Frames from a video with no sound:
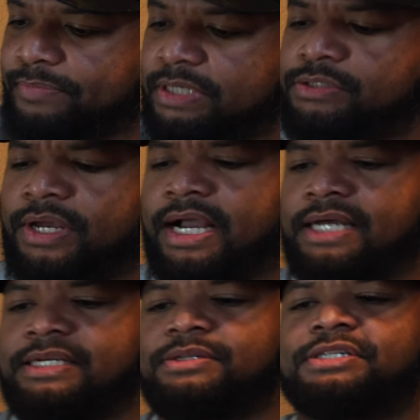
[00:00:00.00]
So yeah,
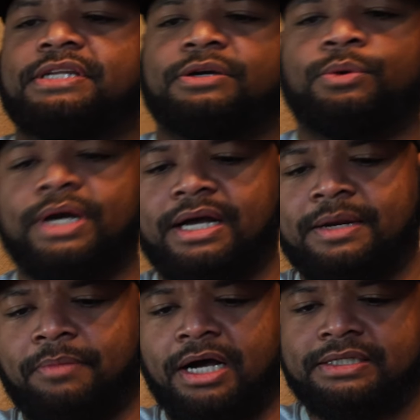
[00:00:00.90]
guys, that was just a quick
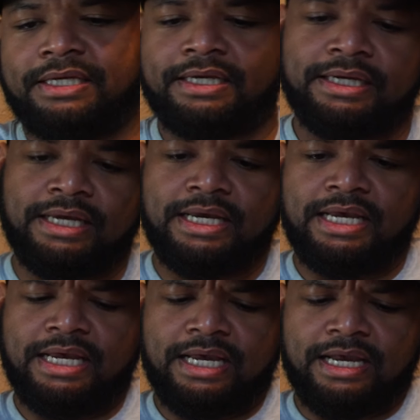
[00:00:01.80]
unboxing,
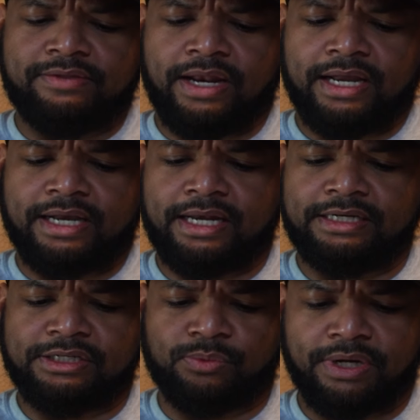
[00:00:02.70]
and then I kind
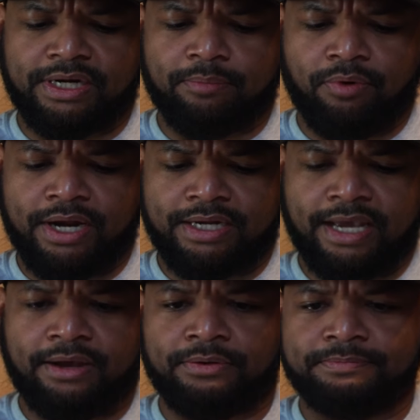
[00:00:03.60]
of just wanted to break
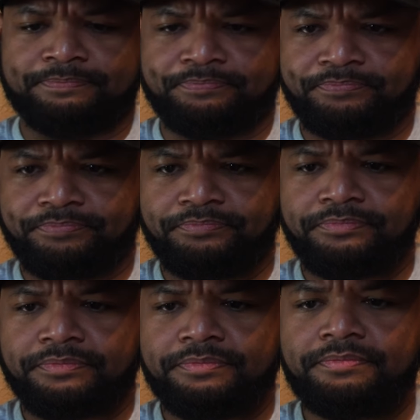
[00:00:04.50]
down
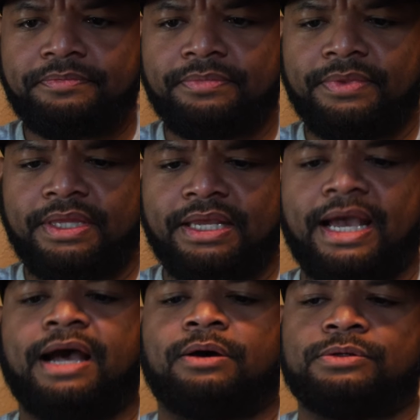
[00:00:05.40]

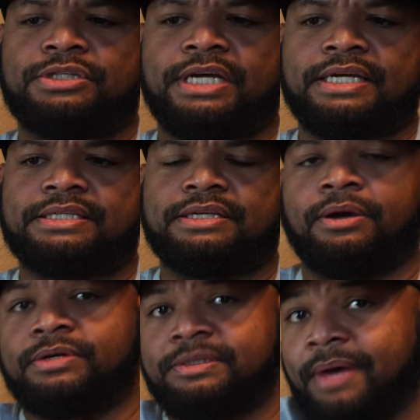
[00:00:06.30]
how Jess
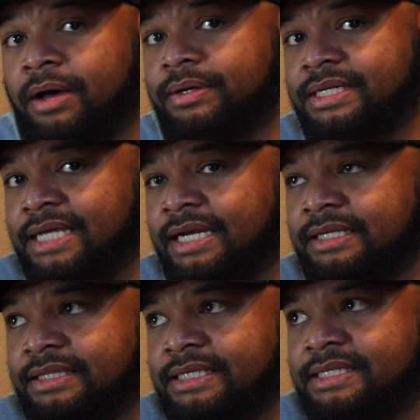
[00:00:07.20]
goes about
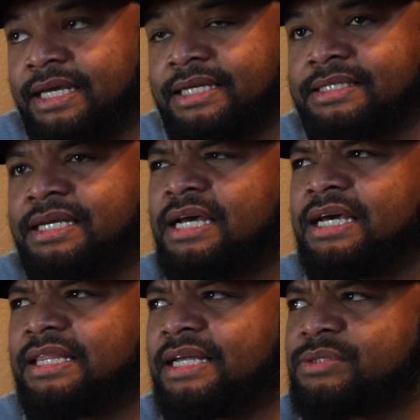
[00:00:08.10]
designing these kits.
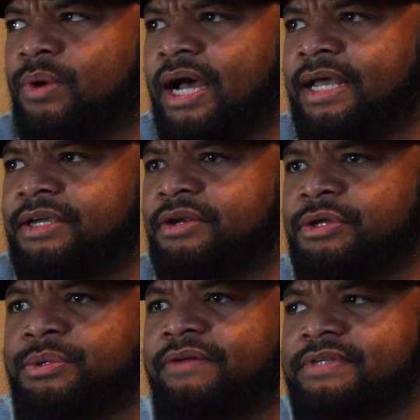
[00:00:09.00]
That's why,
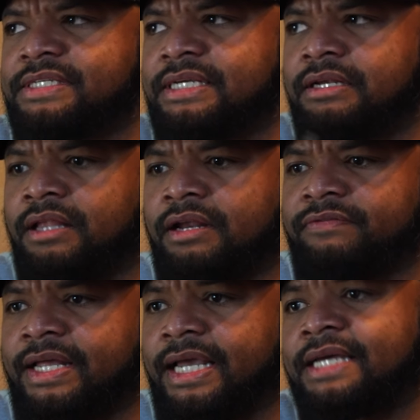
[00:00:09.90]
you haven't seen a lot
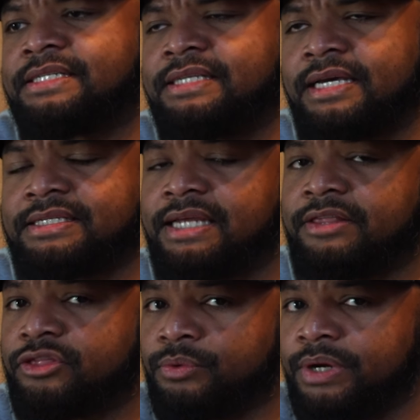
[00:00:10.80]
of like
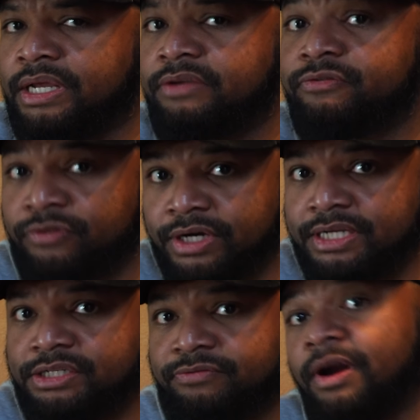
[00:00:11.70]
SCX-10.3
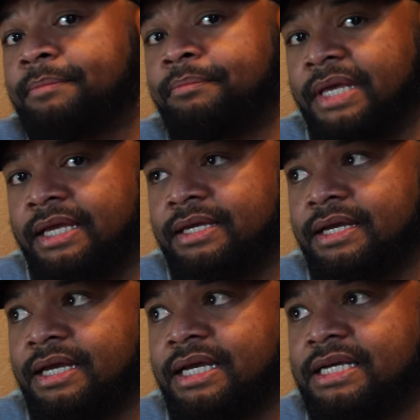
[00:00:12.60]
footage from me.